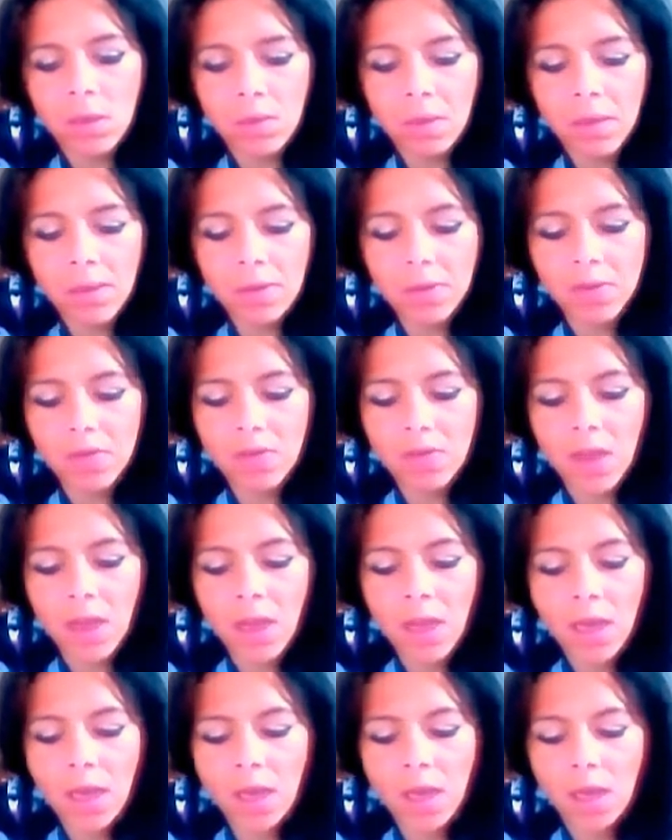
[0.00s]
I don't really know
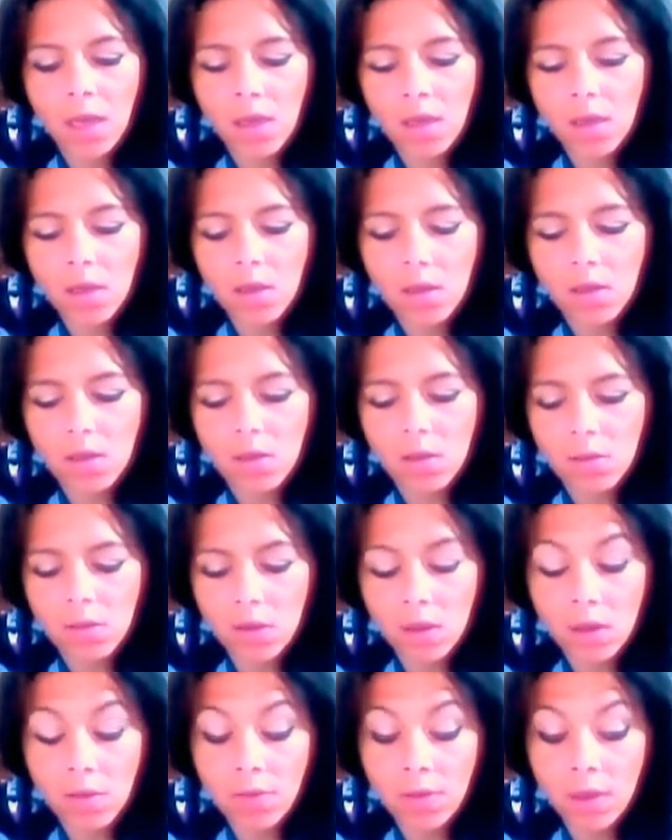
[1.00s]
what else to say.
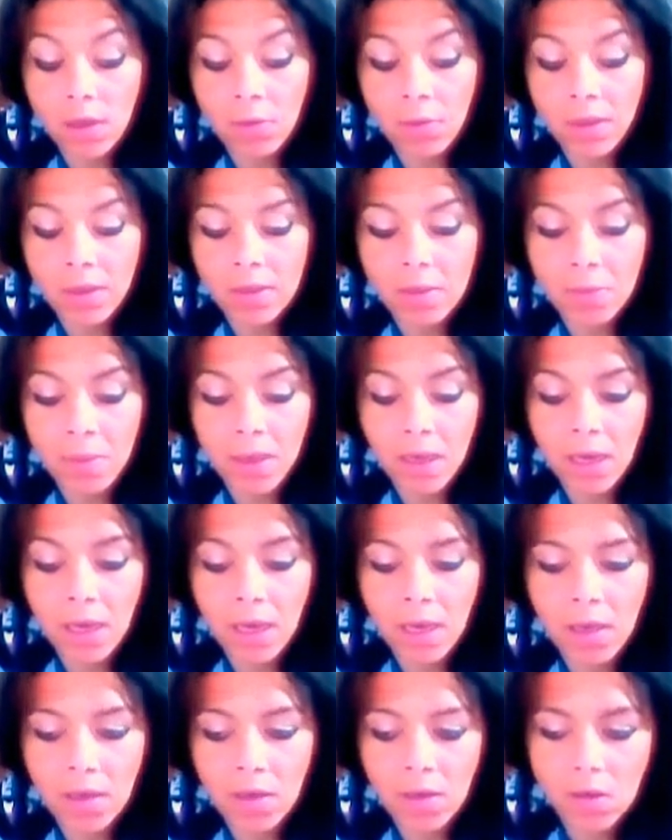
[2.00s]
I don't even know
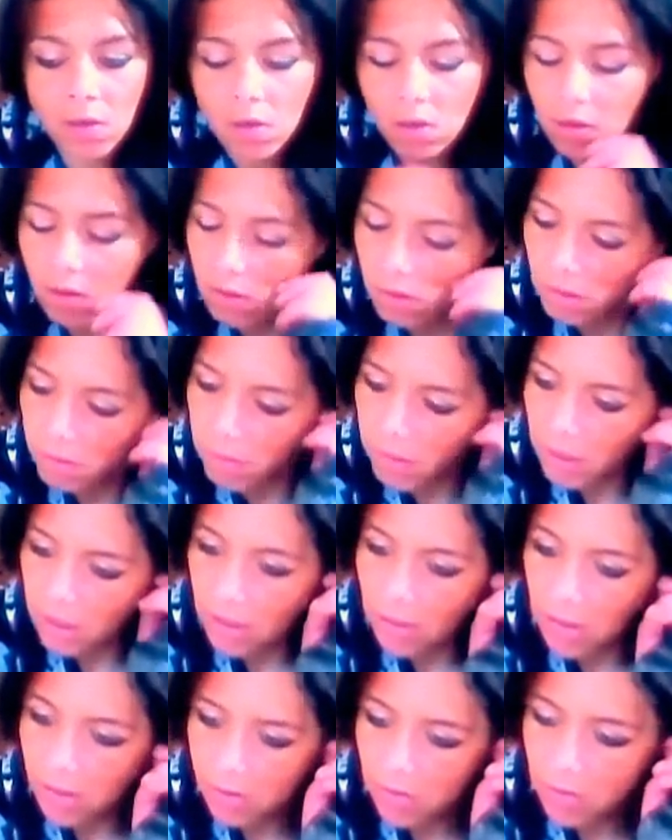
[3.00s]
where to begin,
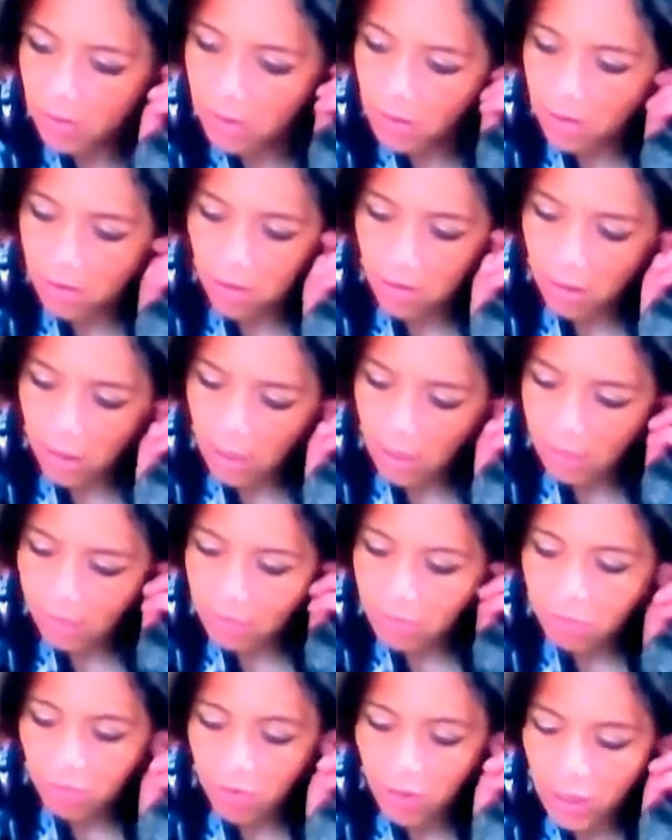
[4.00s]
because
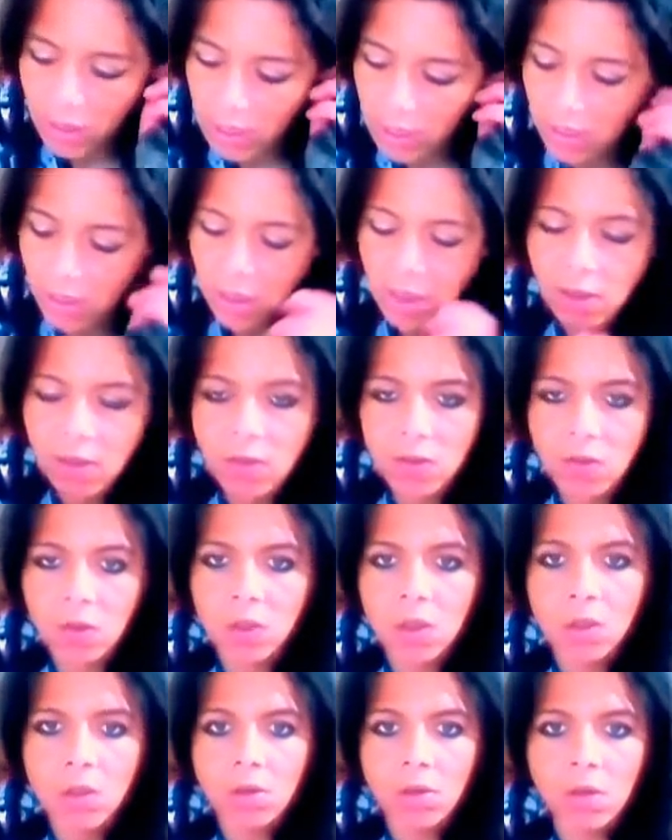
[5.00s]
I haven't
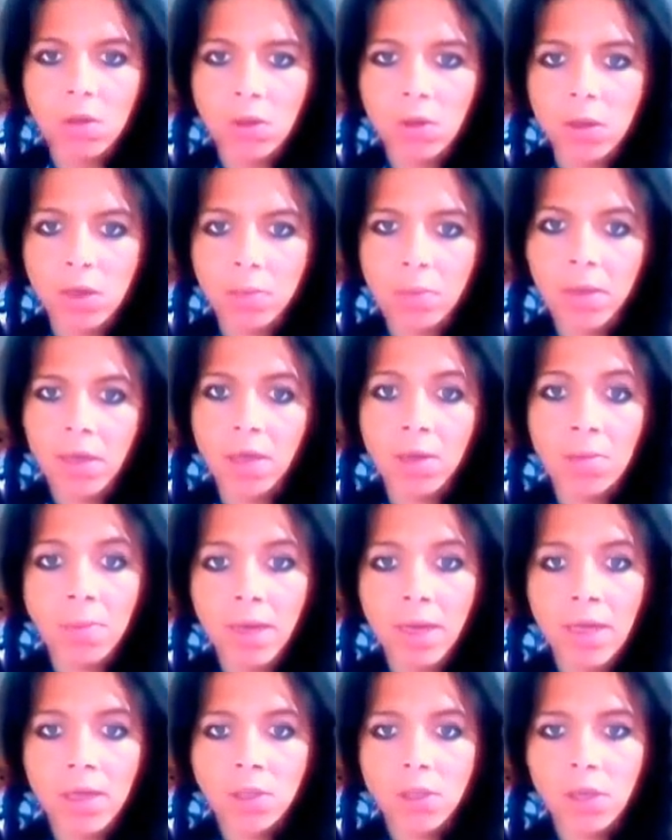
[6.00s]
really sorted through it
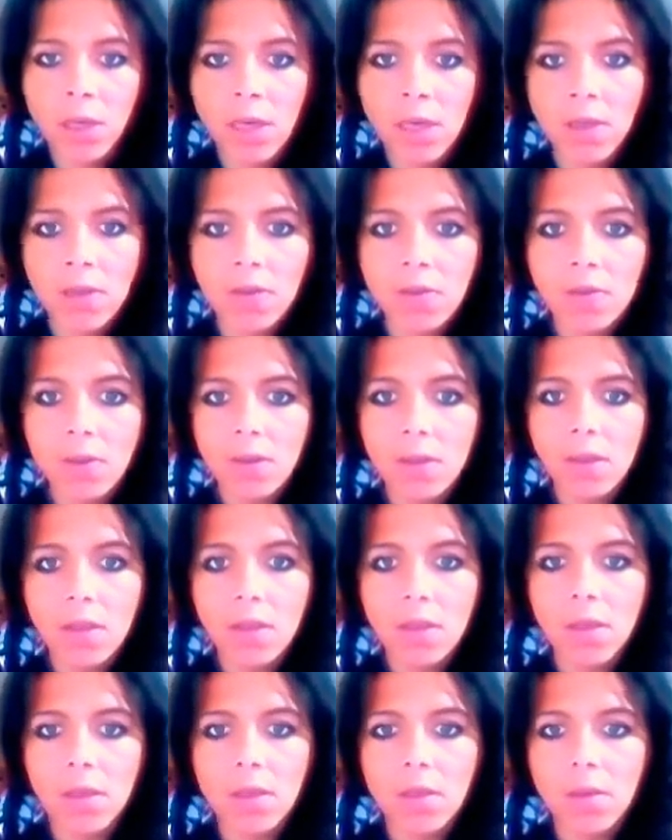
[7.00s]
all in my own mind
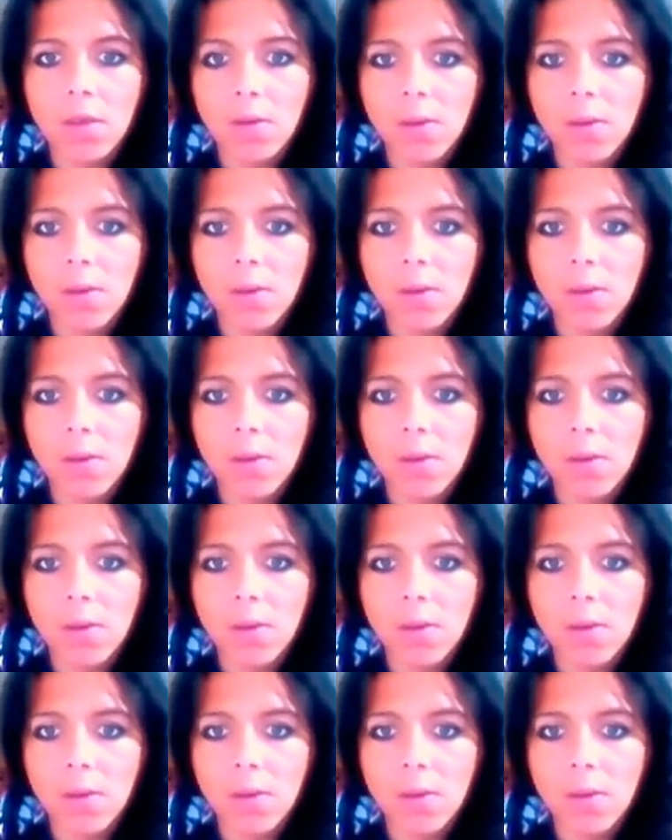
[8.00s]
yet.